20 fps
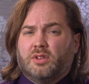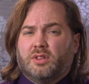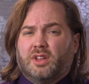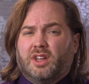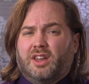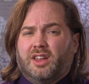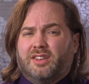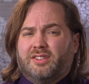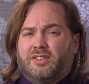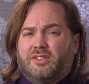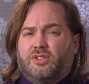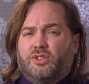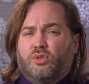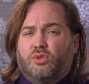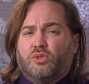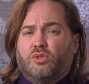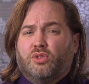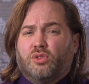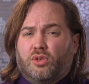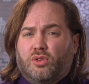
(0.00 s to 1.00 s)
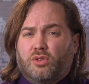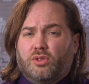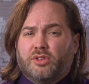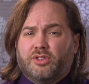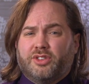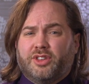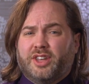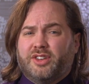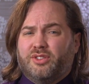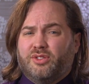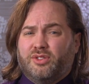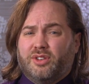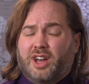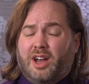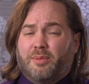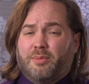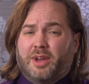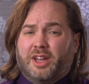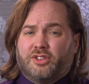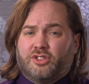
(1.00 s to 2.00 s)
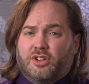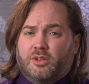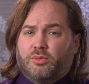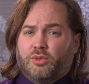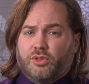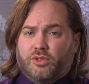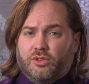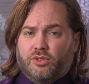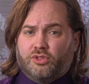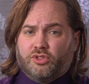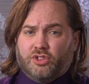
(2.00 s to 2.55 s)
that has its own goals that do not match up with your